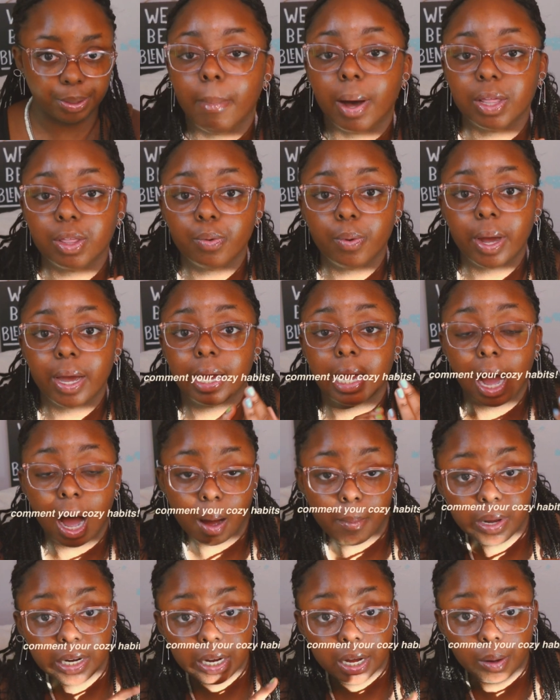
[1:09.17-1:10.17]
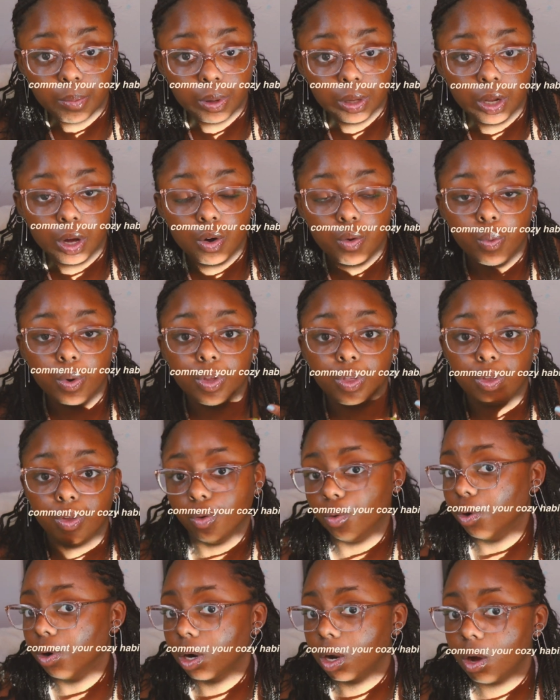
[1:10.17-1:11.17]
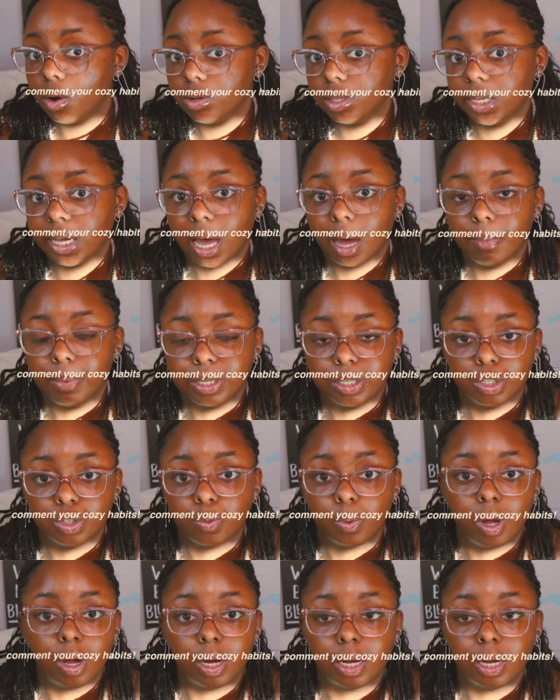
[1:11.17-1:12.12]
By the way, comment down below with your cozy habits as well,